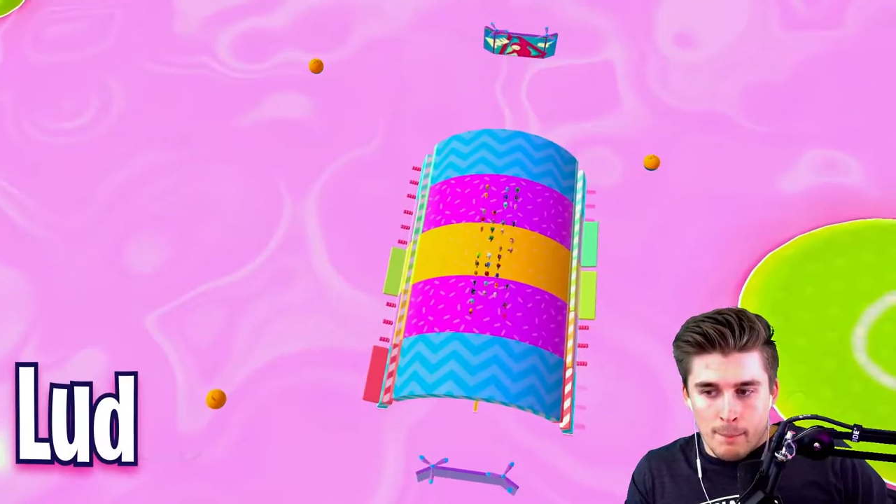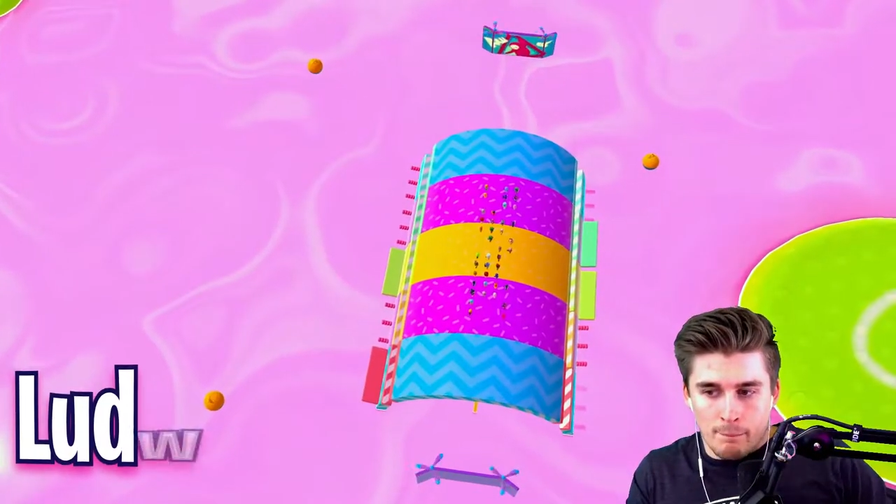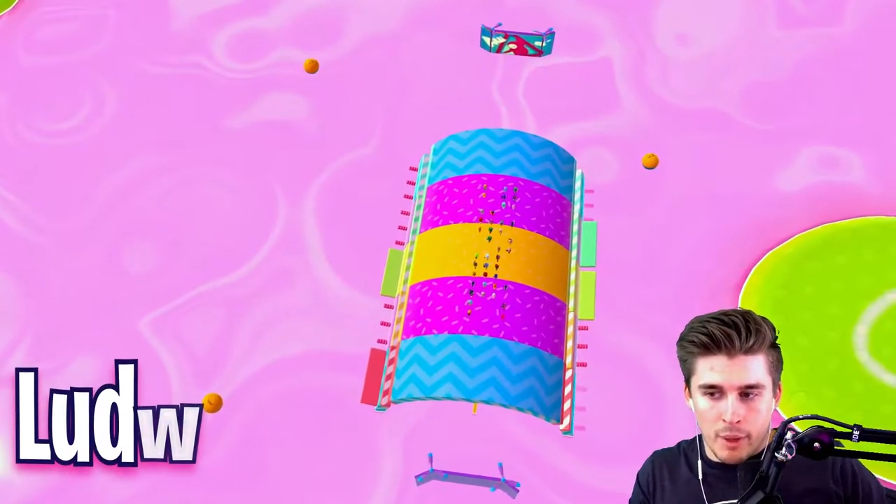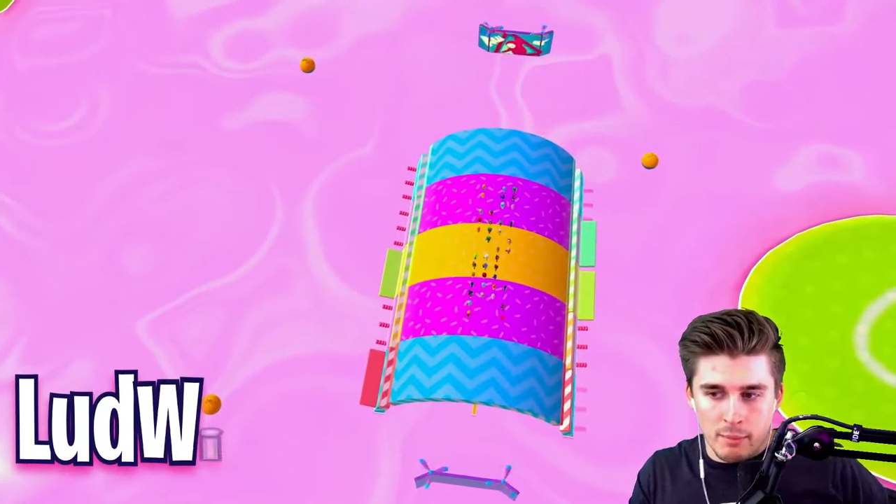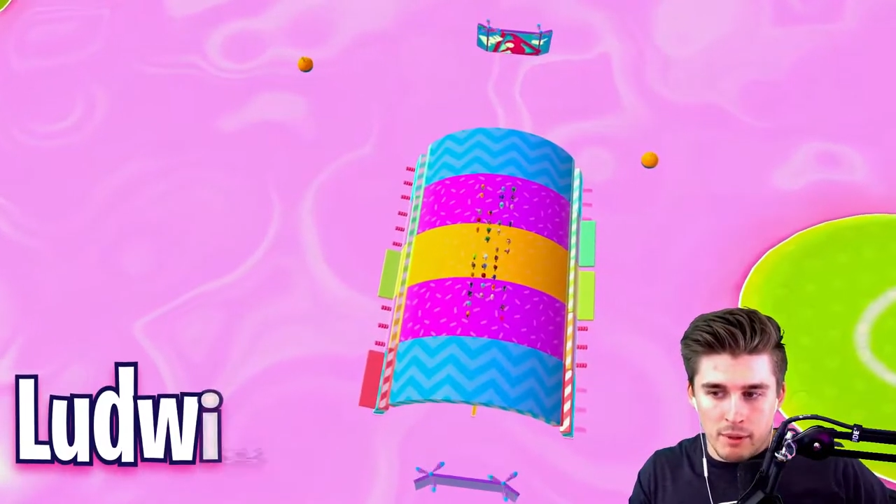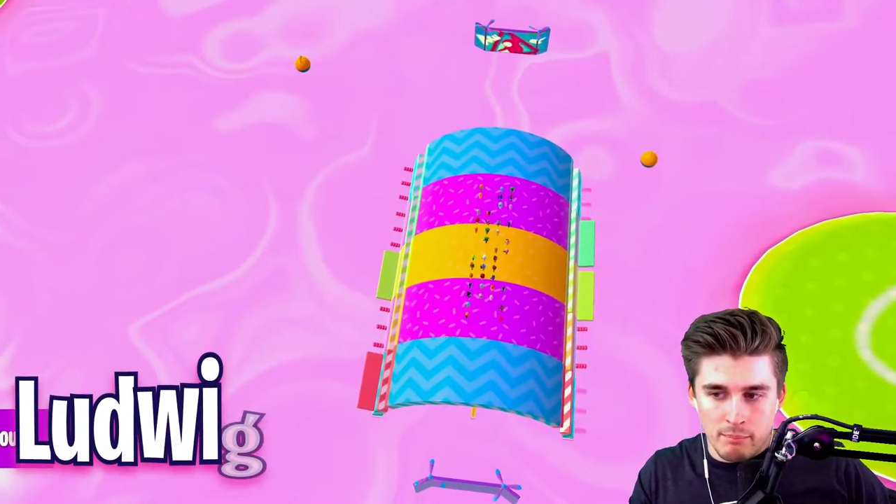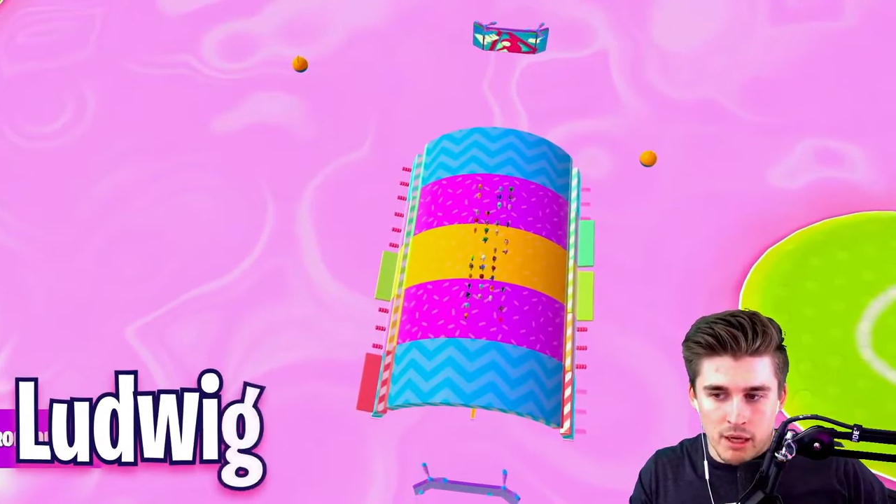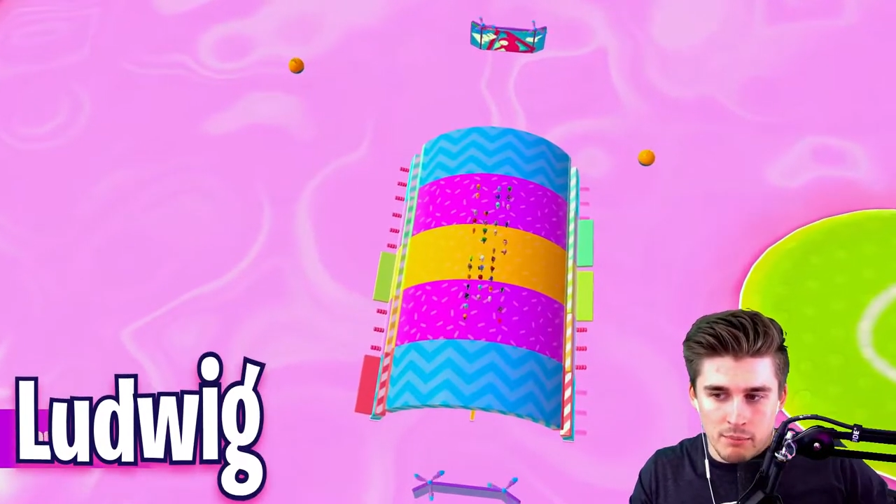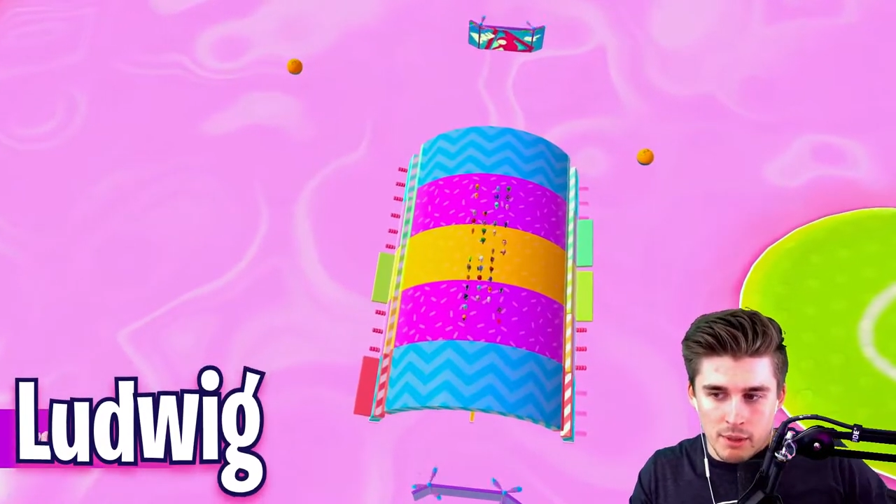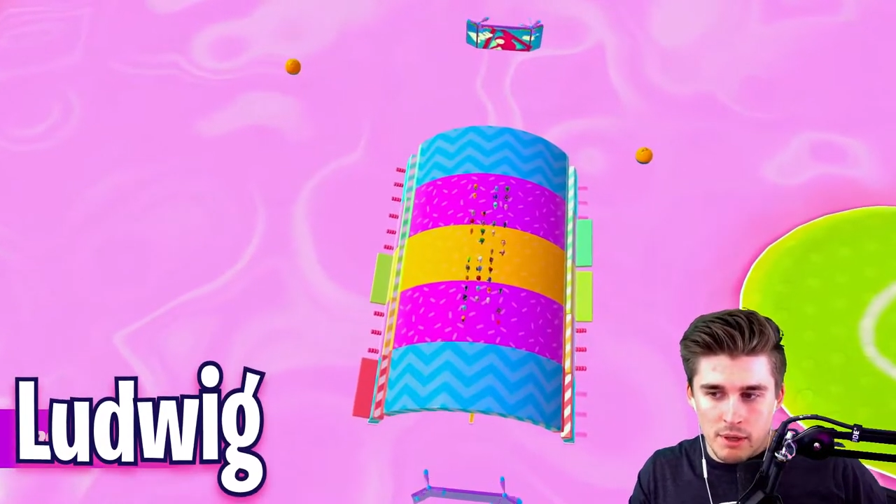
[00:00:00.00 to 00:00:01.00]

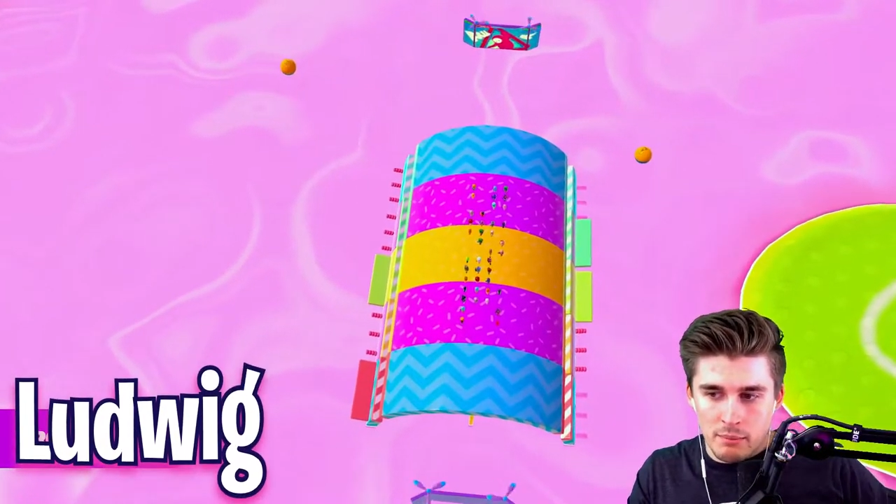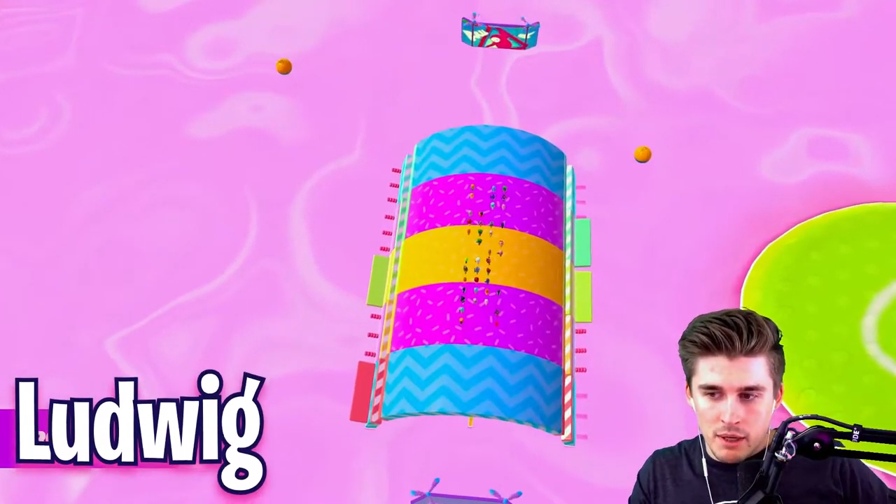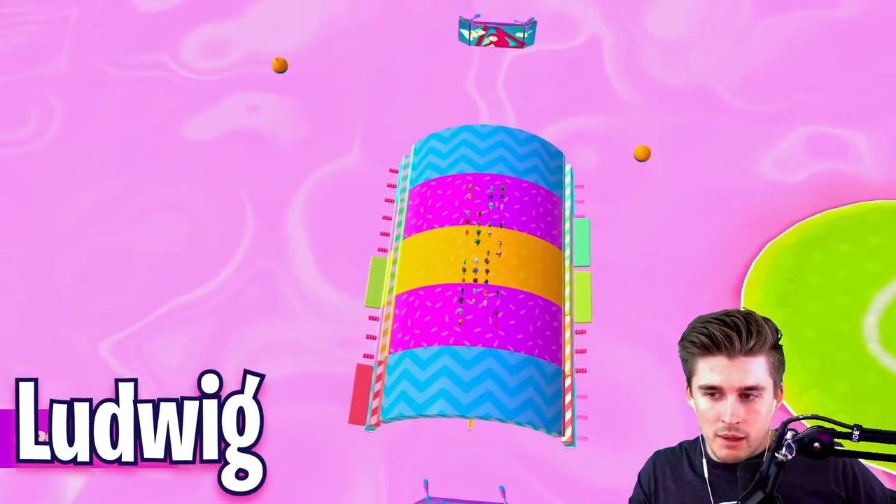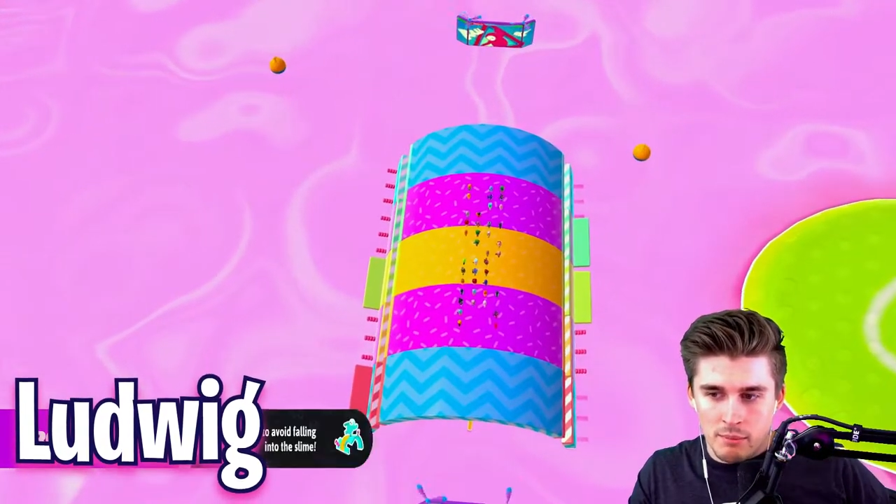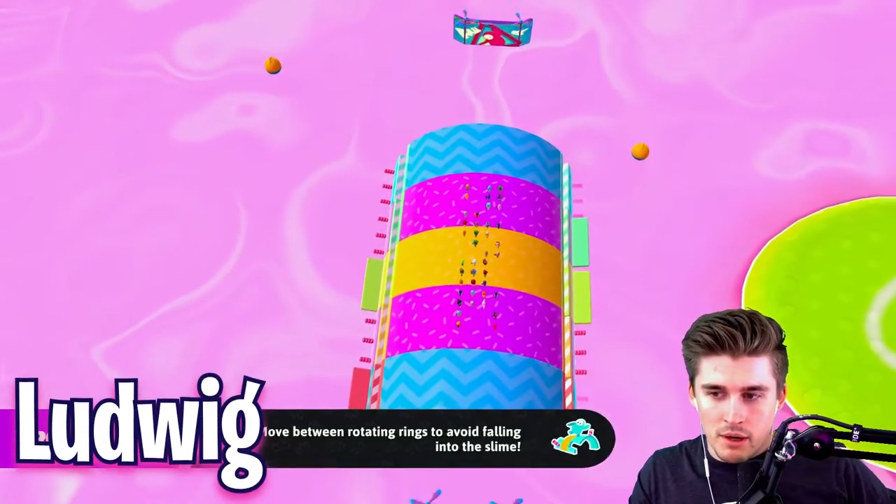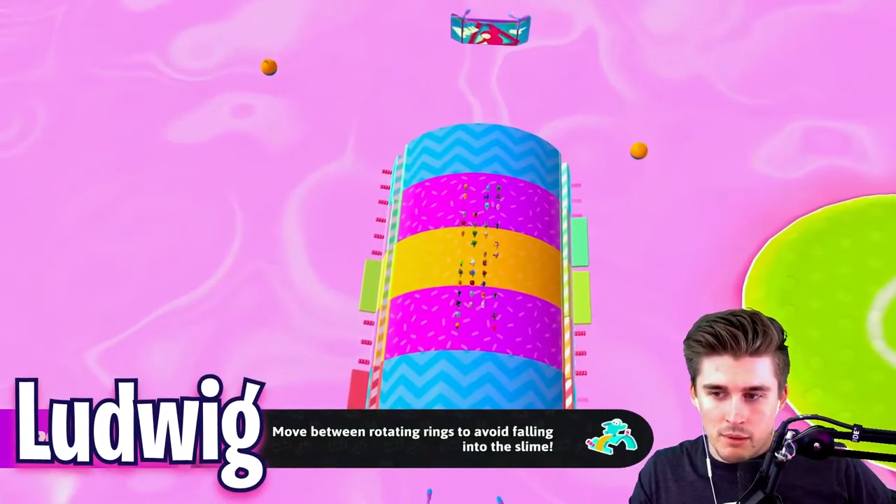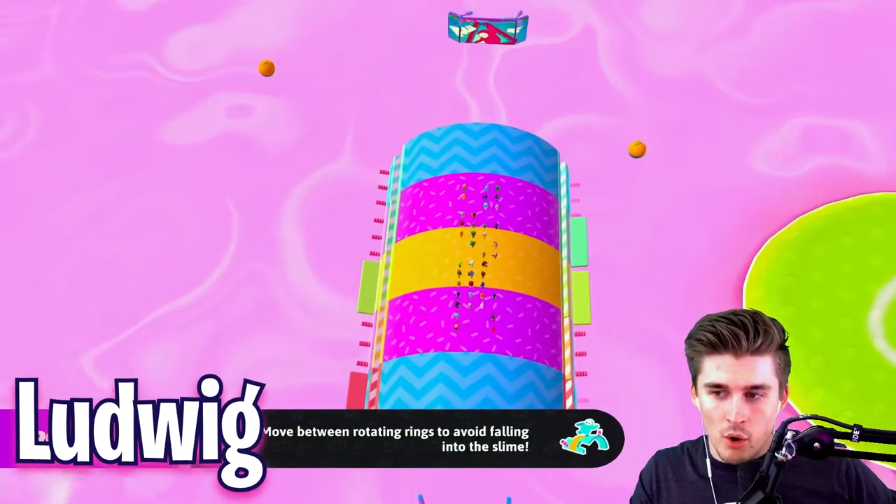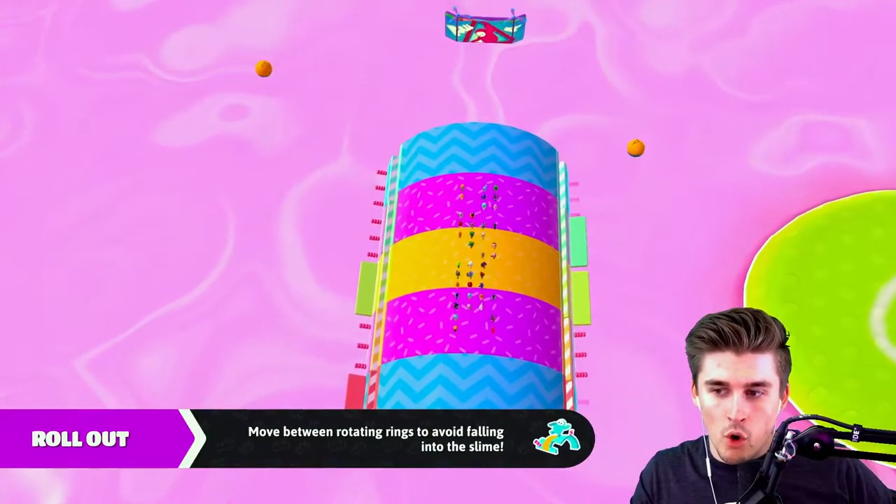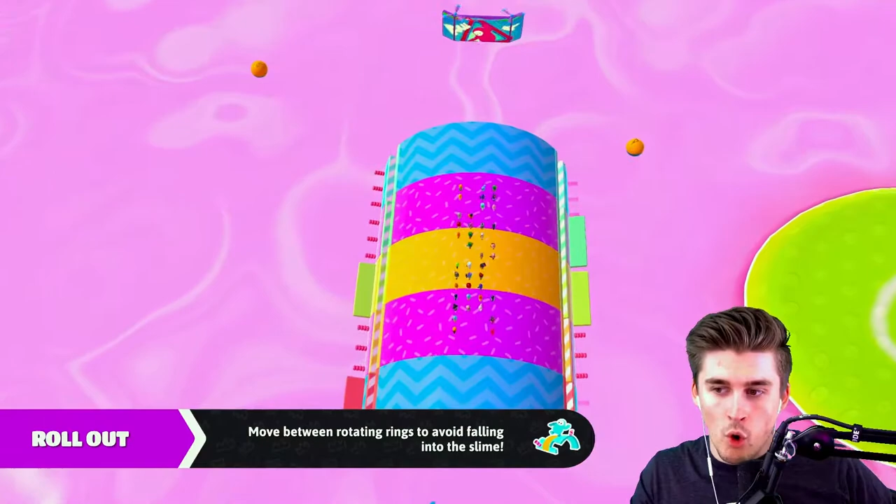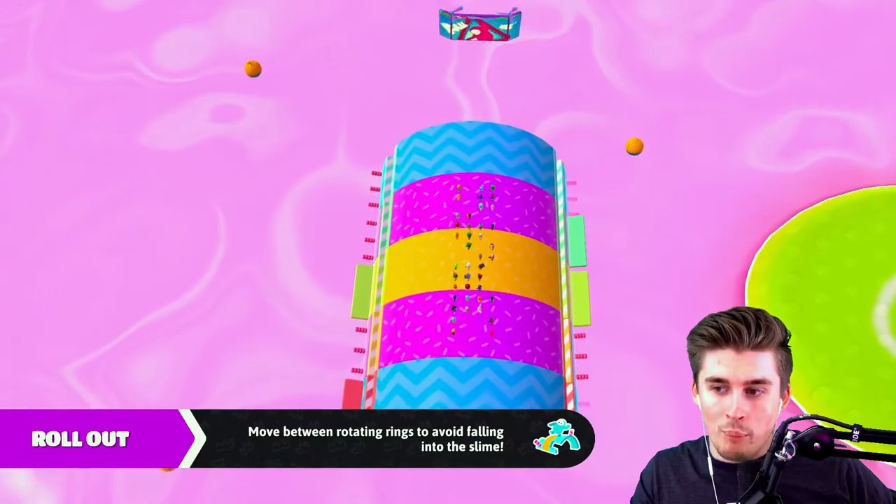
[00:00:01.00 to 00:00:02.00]
Oh,